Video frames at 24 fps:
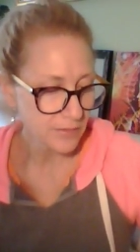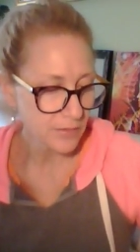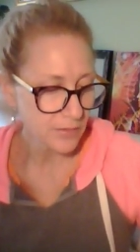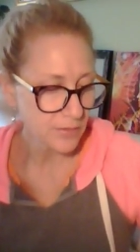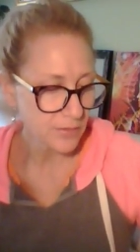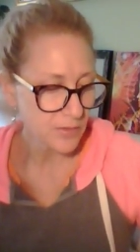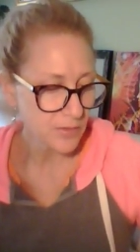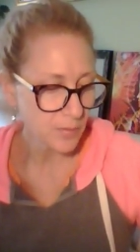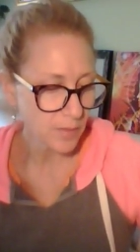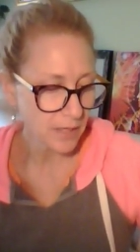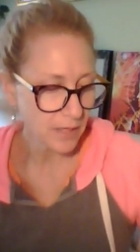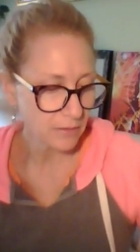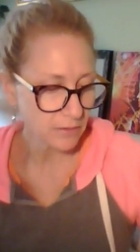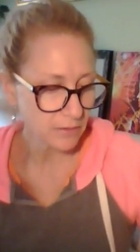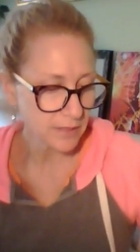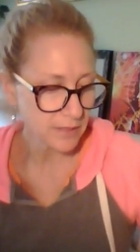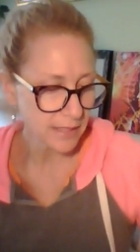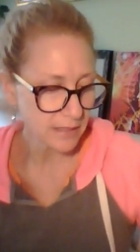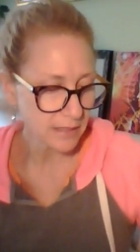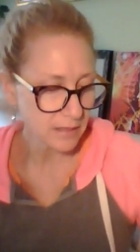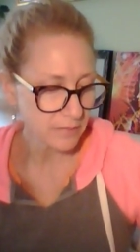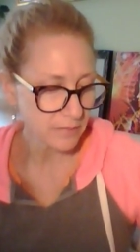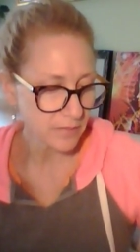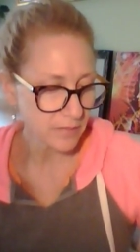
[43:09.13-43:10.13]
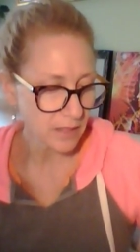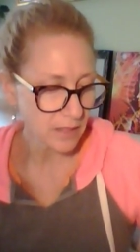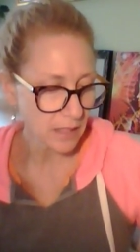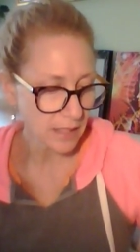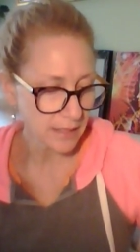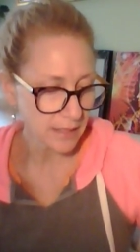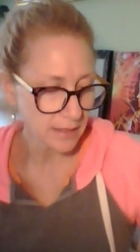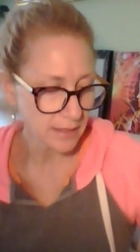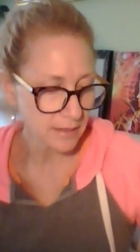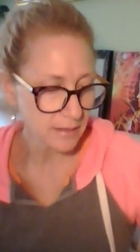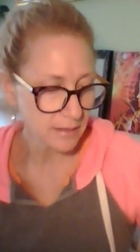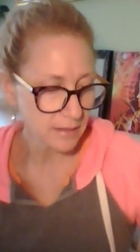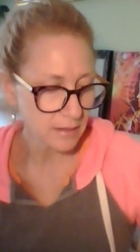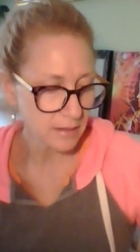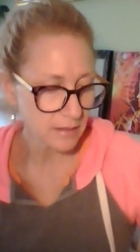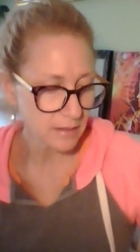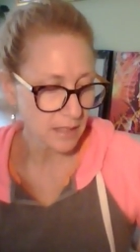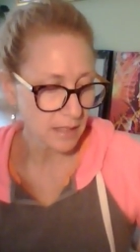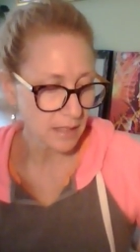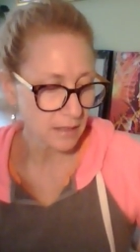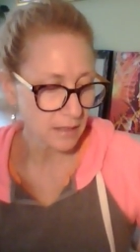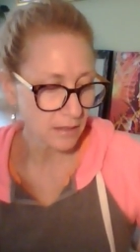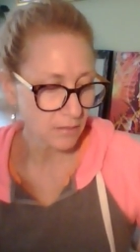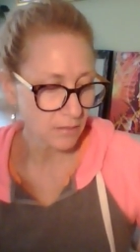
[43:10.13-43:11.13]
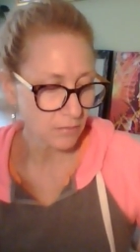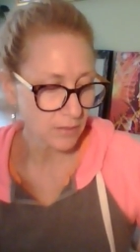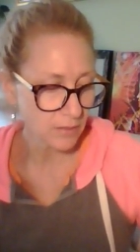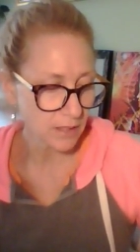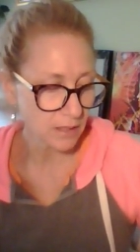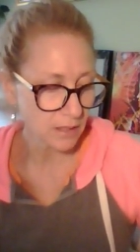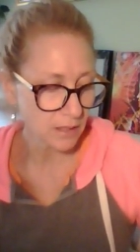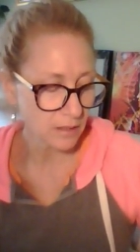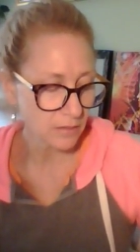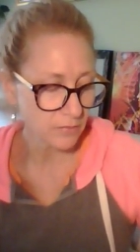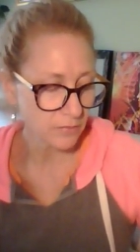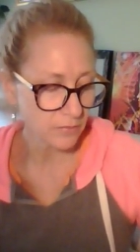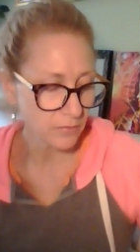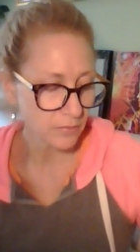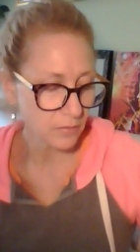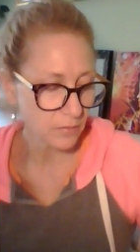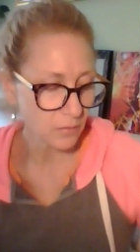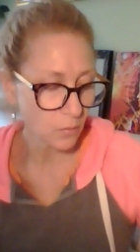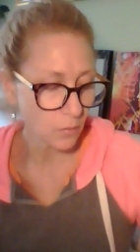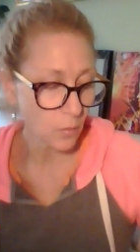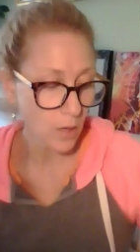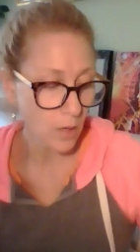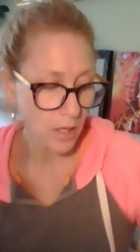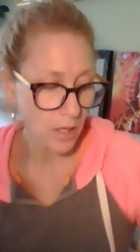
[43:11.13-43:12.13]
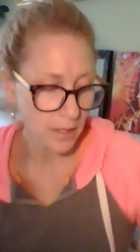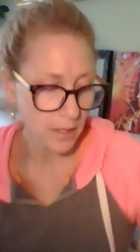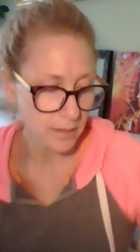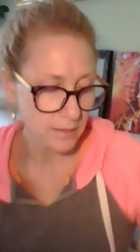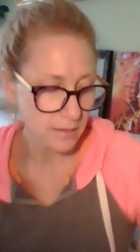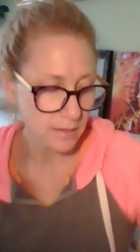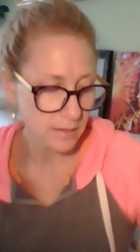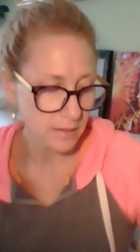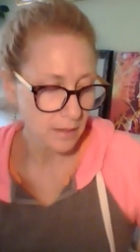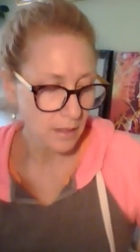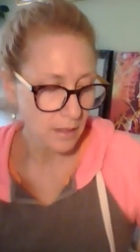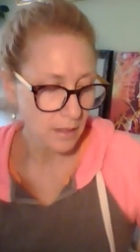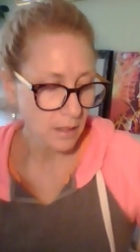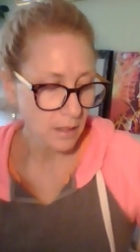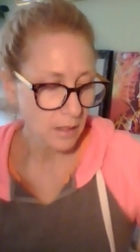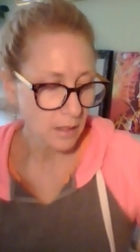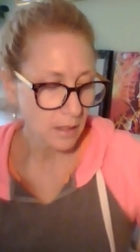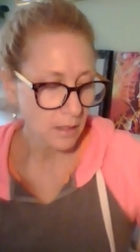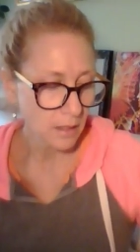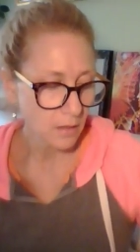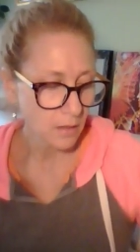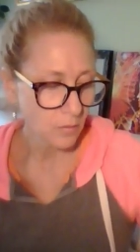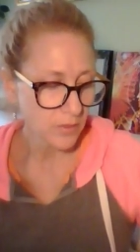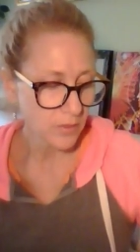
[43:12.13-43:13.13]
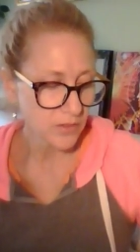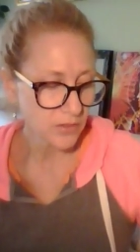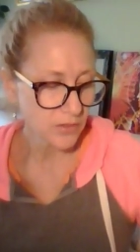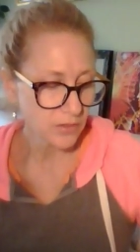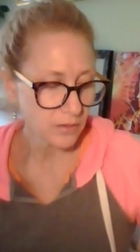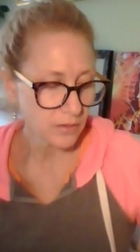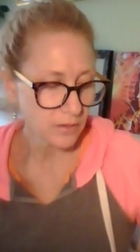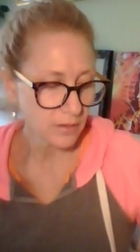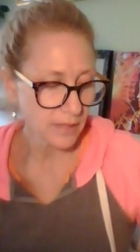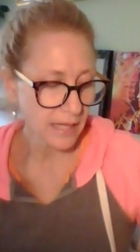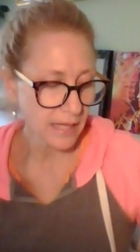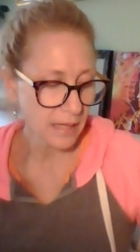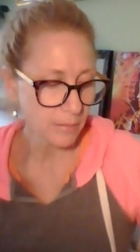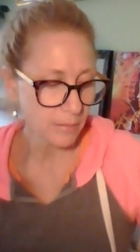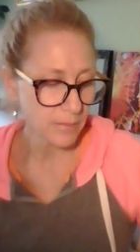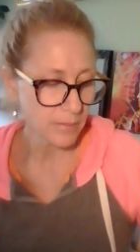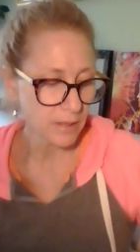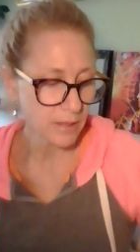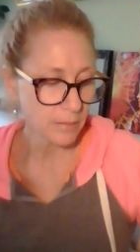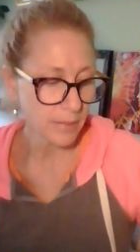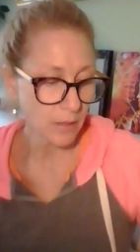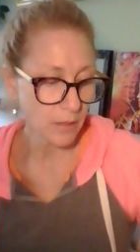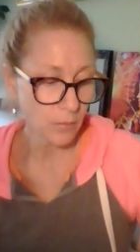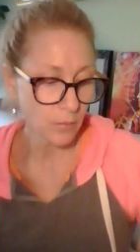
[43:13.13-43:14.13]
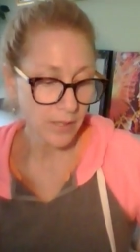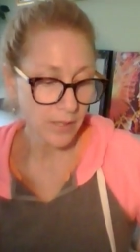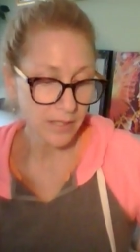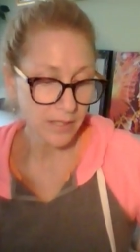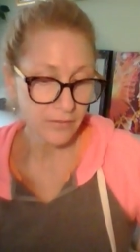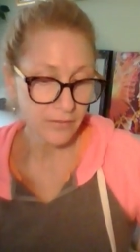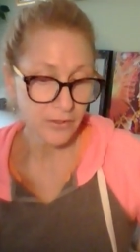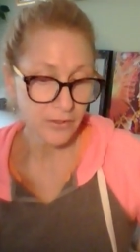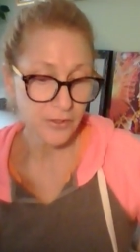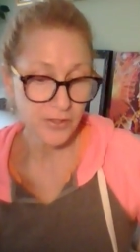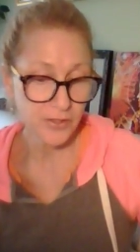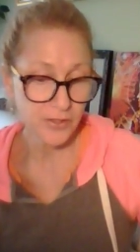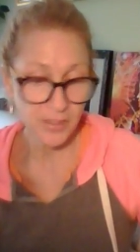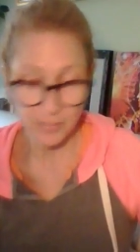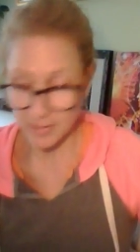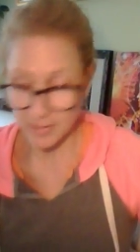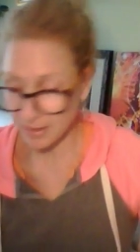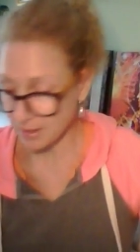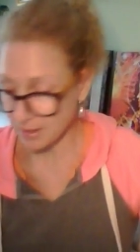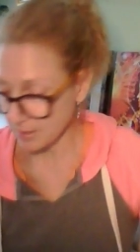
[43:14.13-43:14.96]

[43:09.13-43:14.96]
So the Spiral Dance of the Goddess, that Three of Wands, which can be about waiting for your ship to